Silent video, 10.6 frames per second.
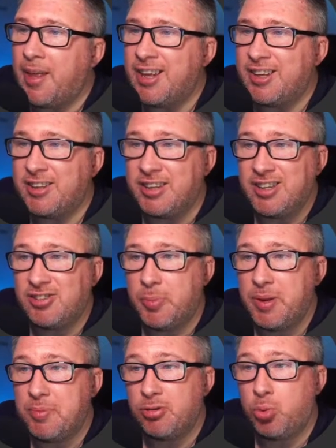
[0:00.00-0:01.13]
it needs to
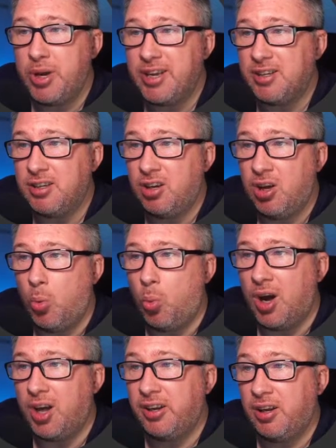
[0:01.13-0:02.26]
be between
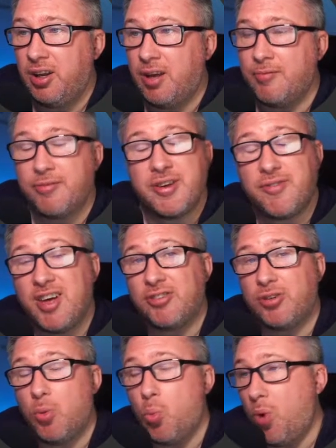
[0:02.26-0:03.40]
1 and
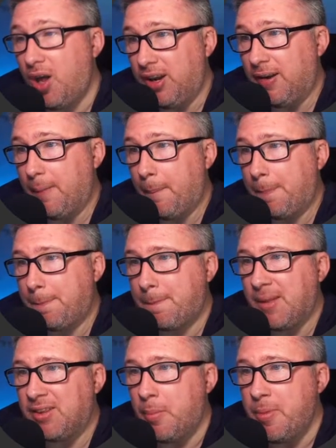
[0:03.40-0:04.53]
3001,
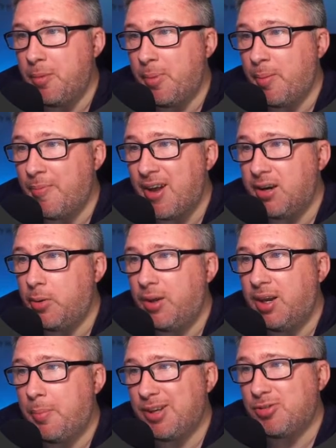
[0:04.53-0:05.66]
the minimum value
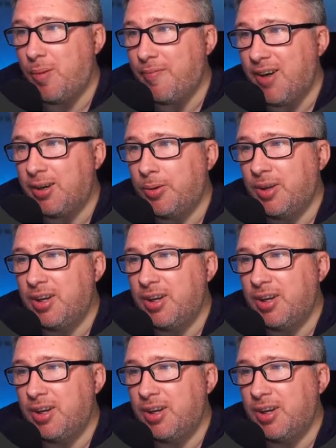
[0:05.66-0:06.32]
and the maximum value.